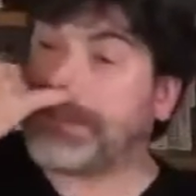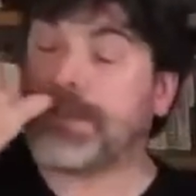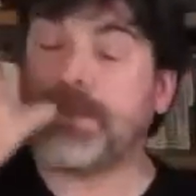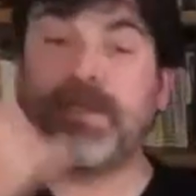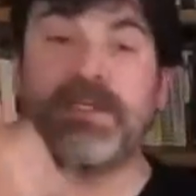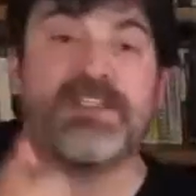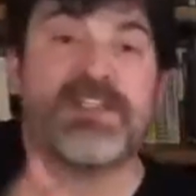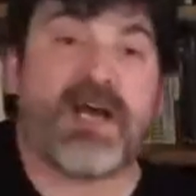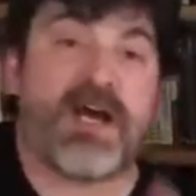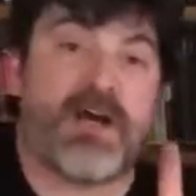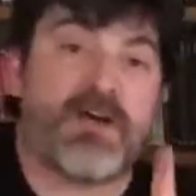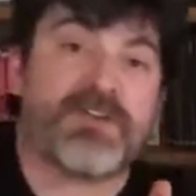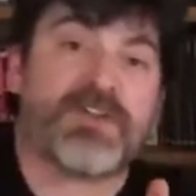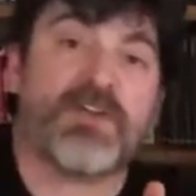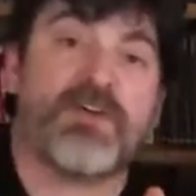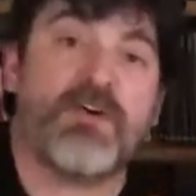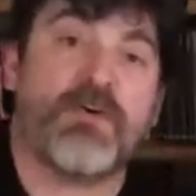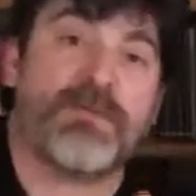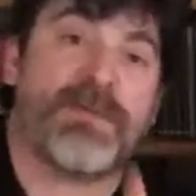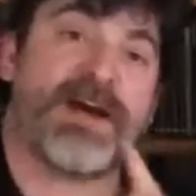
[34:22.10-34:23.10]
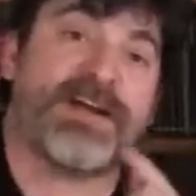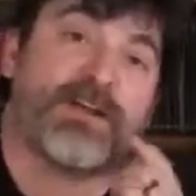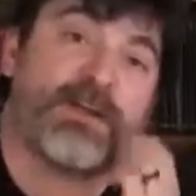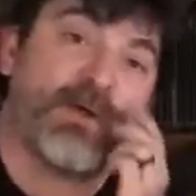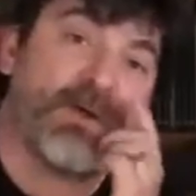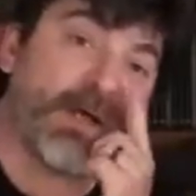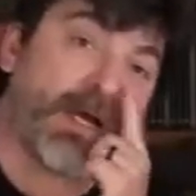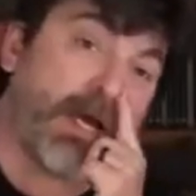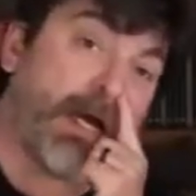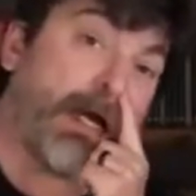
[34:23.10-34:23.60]
tunings. I also know Michael
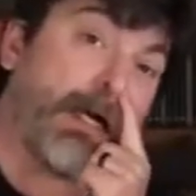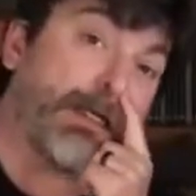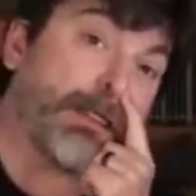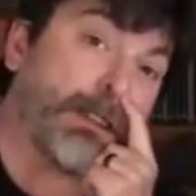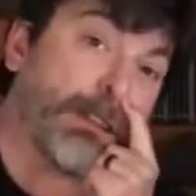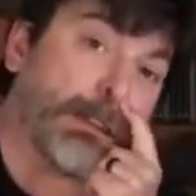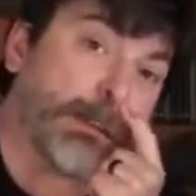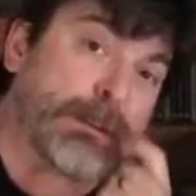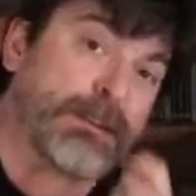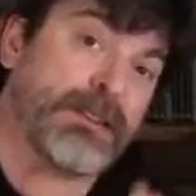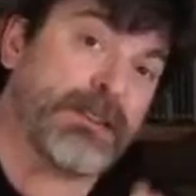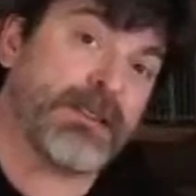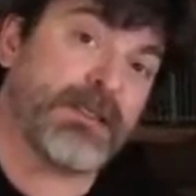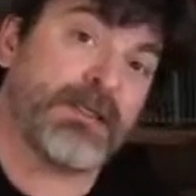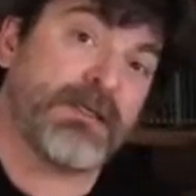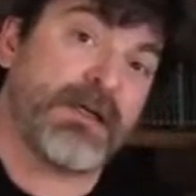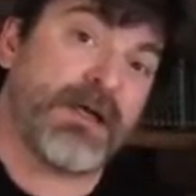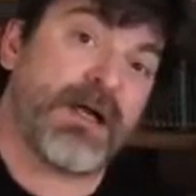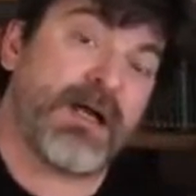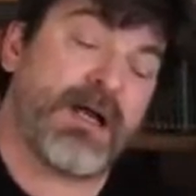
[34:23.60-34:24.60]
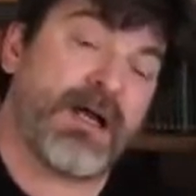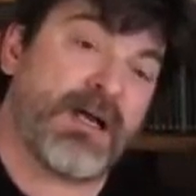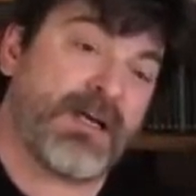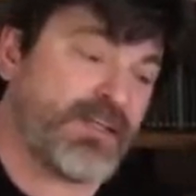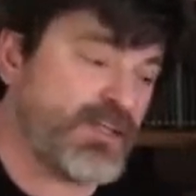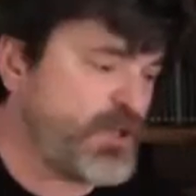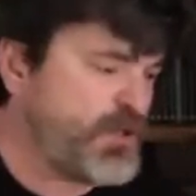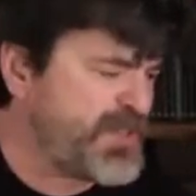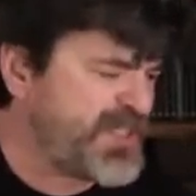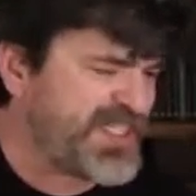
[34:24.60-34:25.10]
O'Connor
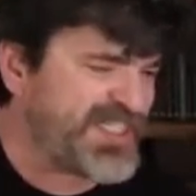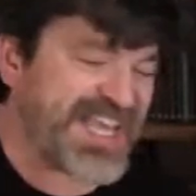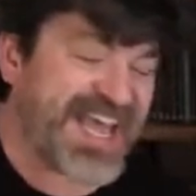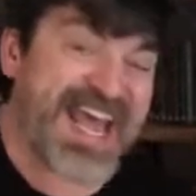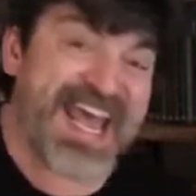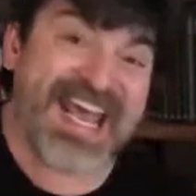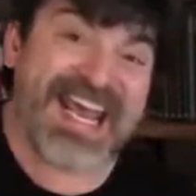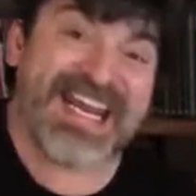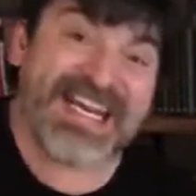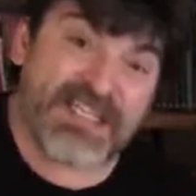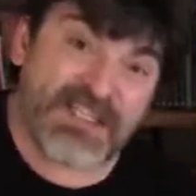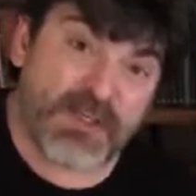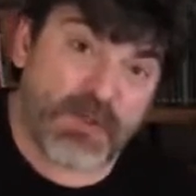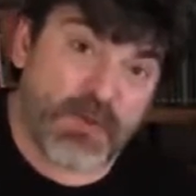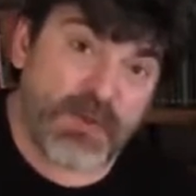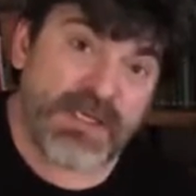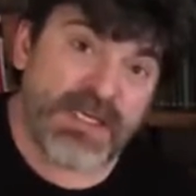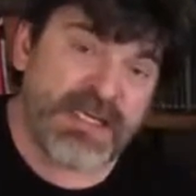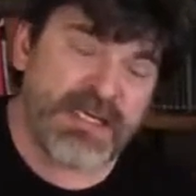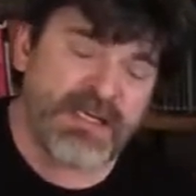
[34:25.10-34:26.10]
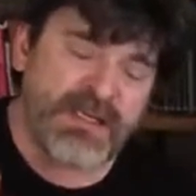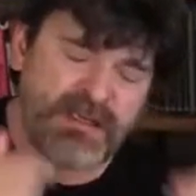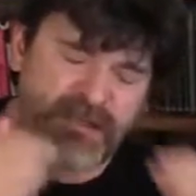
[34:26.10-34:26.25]
uses A tuning.